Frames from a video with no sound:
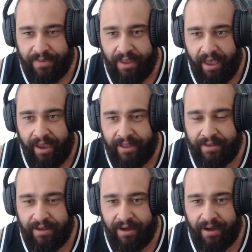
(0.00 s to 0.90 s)
And
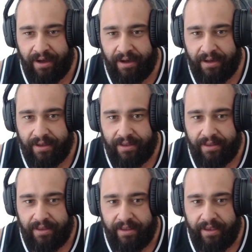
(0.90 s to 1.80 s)

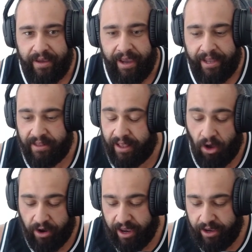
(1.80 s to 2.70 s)
like,
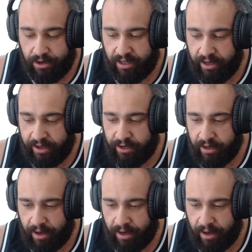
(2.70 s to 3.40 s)
okay, you're cleared.